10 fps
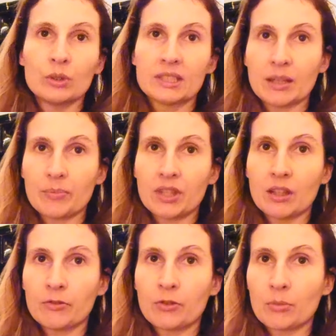
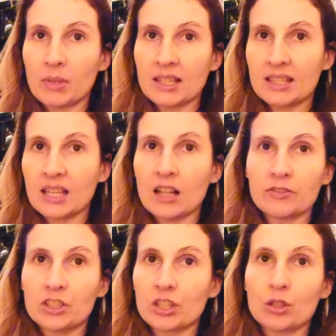something for
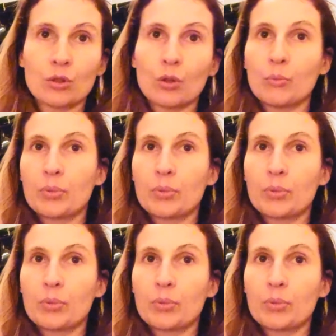myself, just, you know,